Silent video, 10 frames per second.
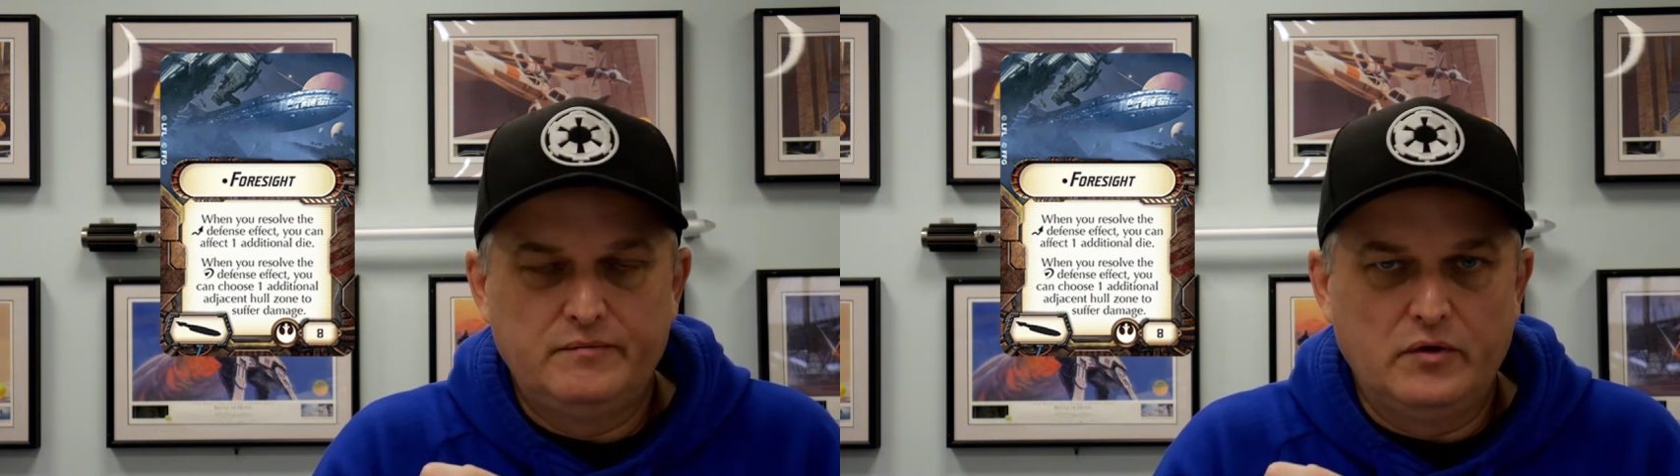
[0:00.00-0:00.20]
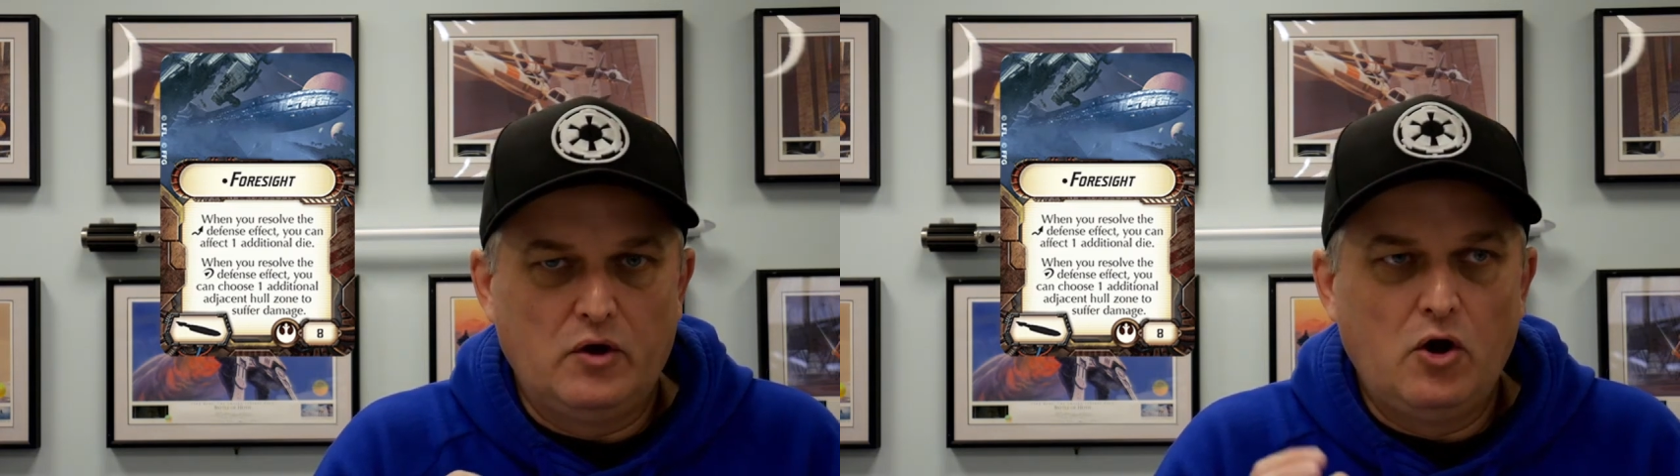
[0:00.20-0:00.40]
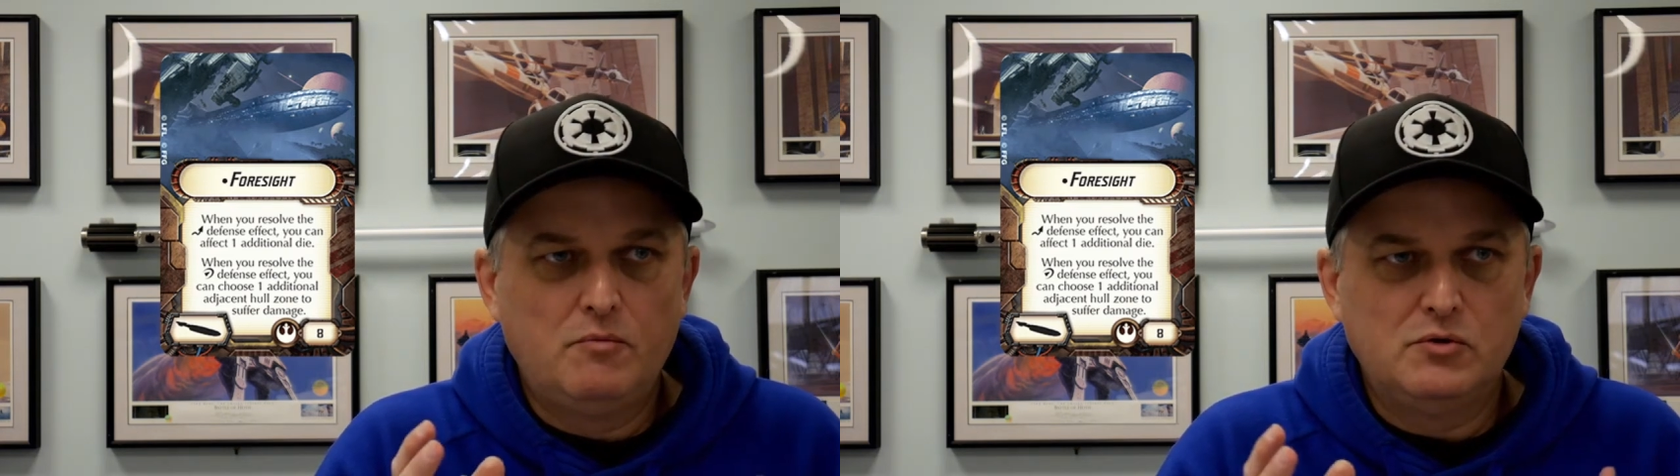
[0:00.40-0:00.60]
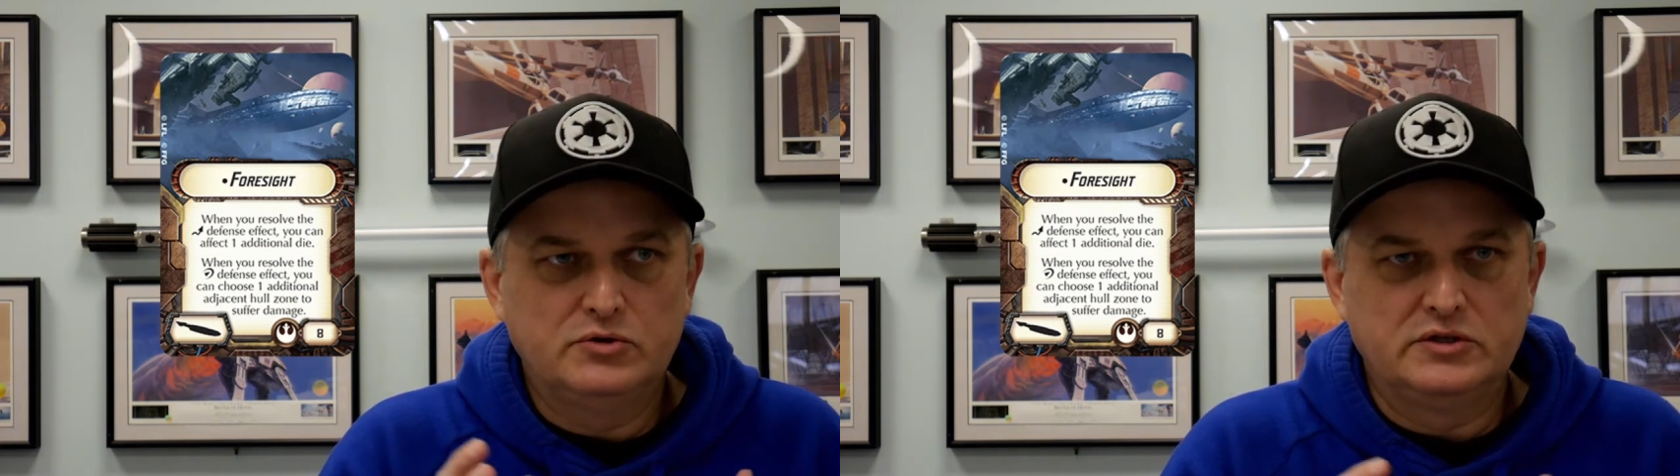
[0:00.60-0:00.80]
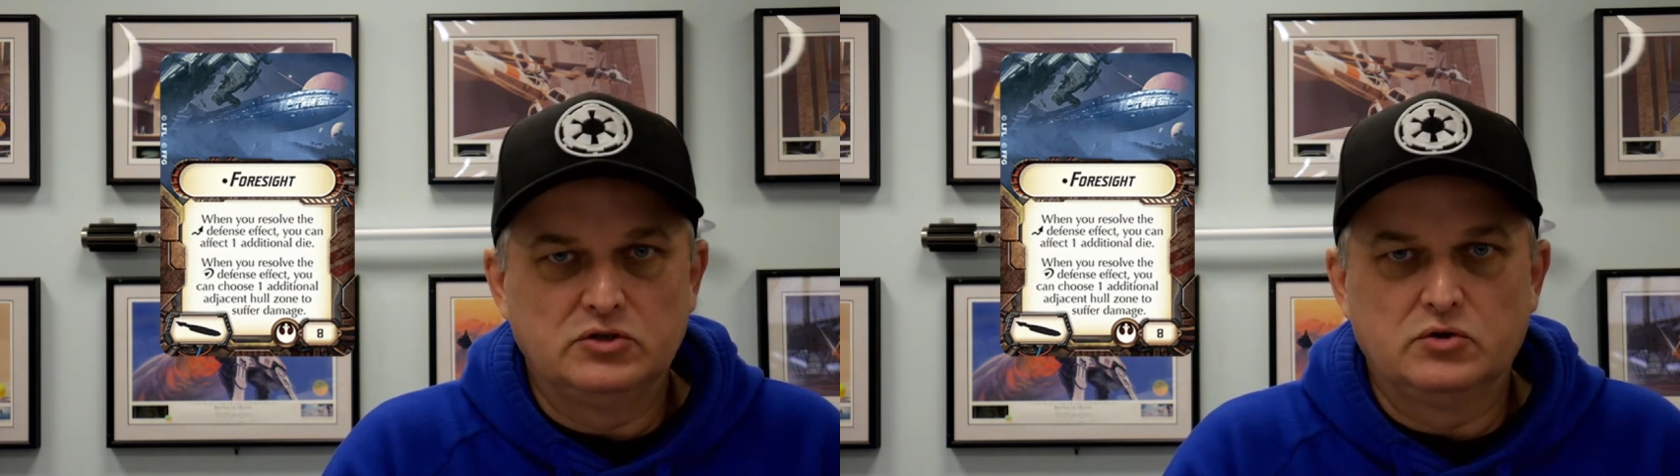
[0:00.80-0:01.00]
almost
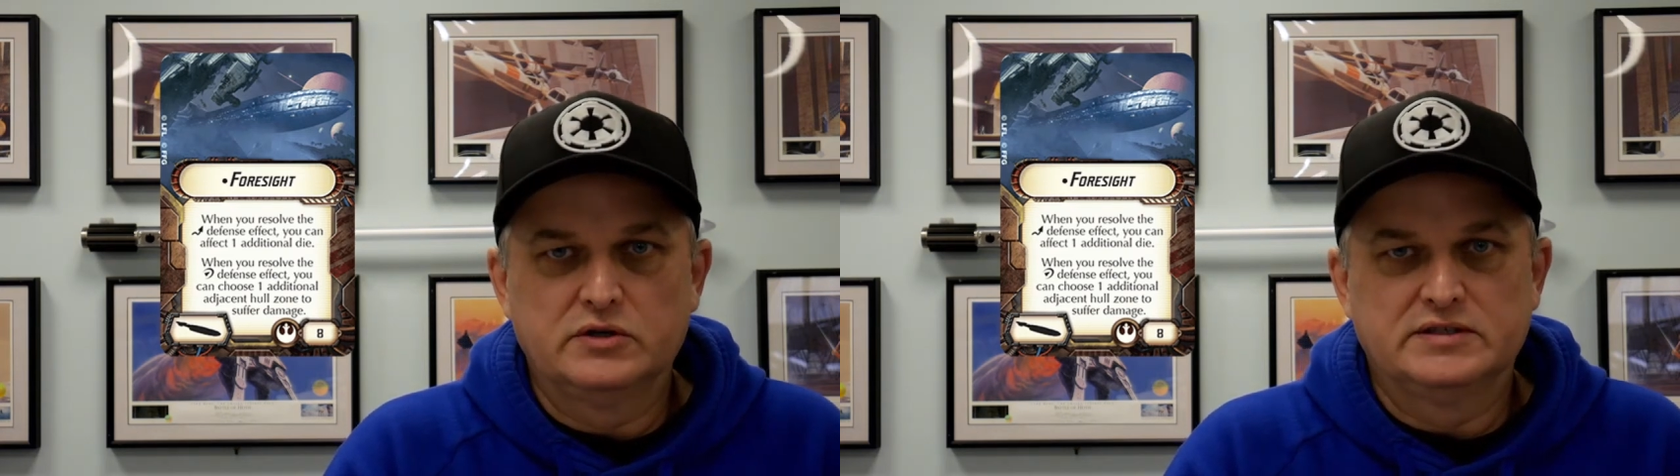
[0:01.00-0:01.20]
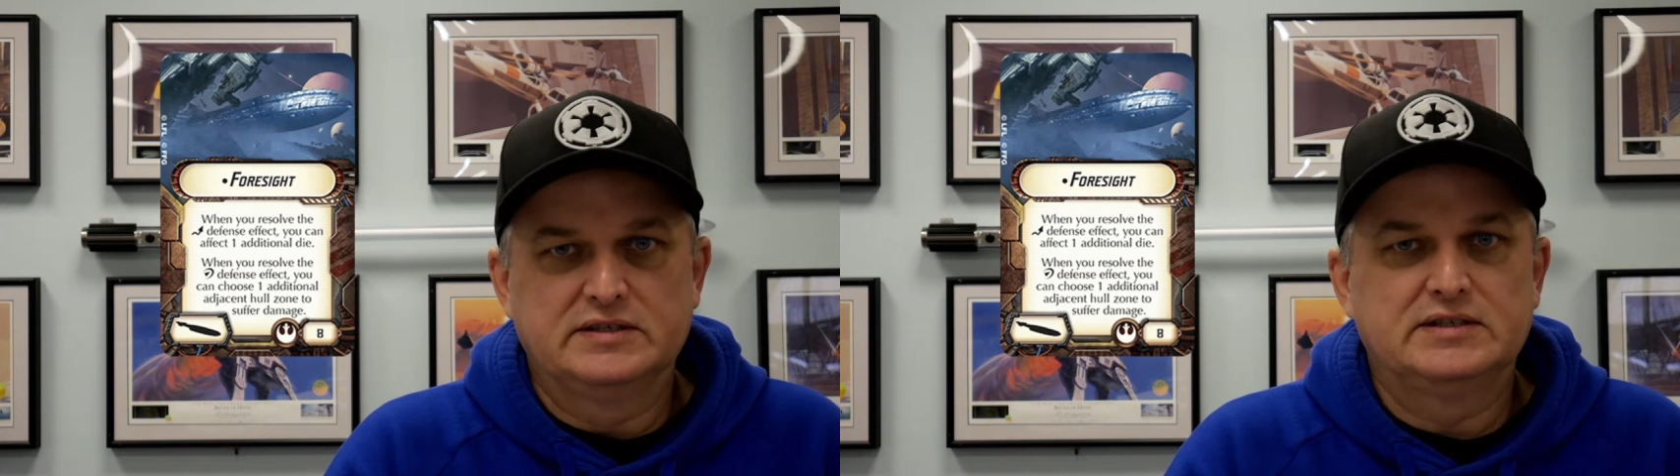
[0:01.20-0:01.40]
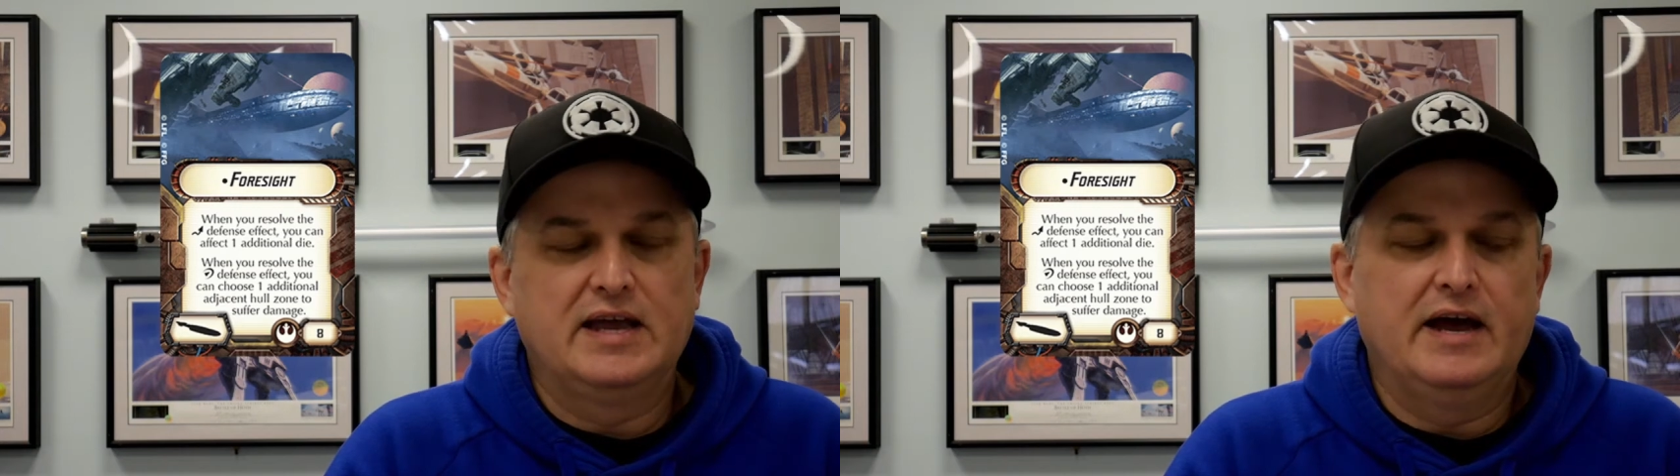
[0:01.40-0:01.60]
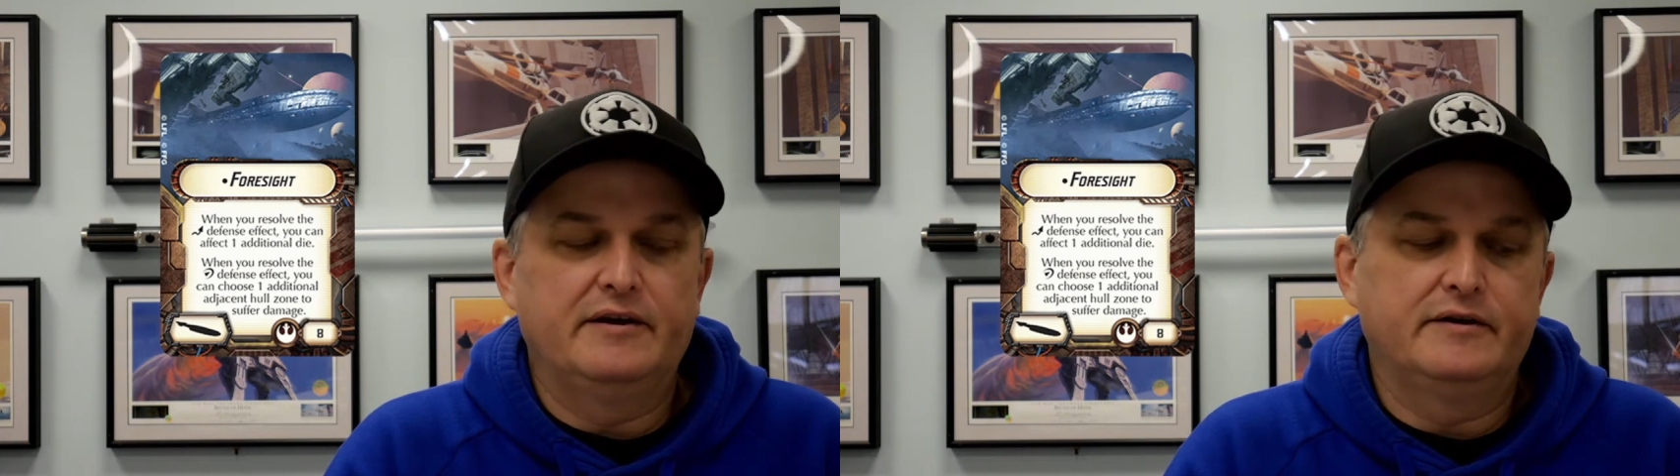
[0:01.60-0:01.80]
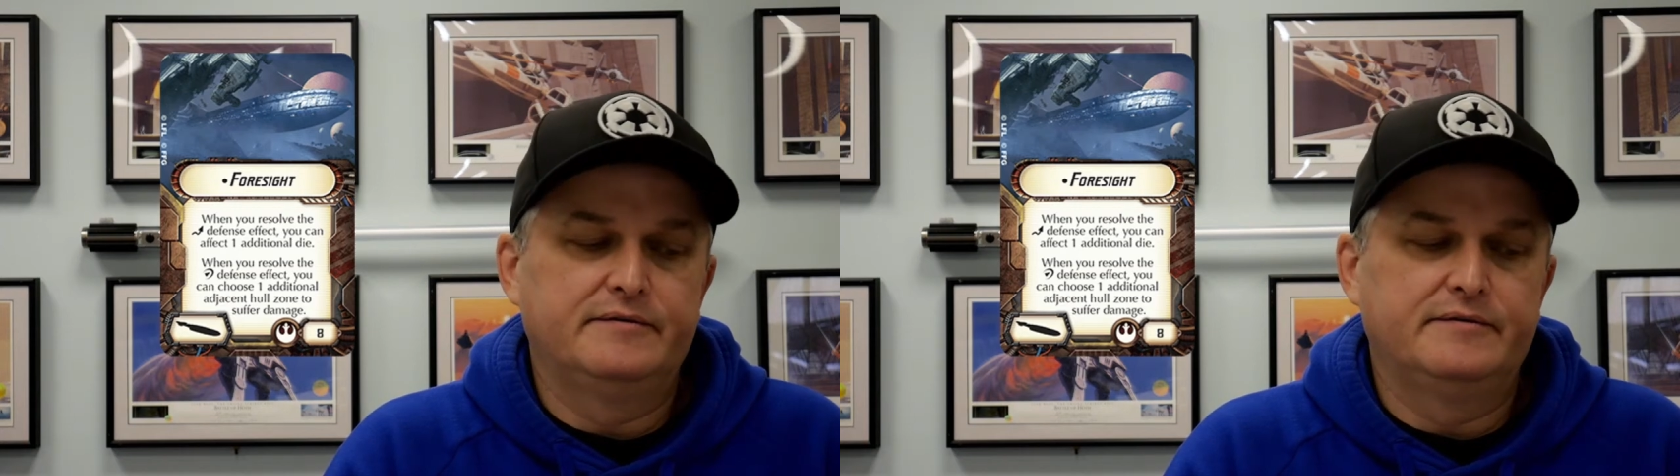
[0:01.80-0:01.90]
as good as a scatter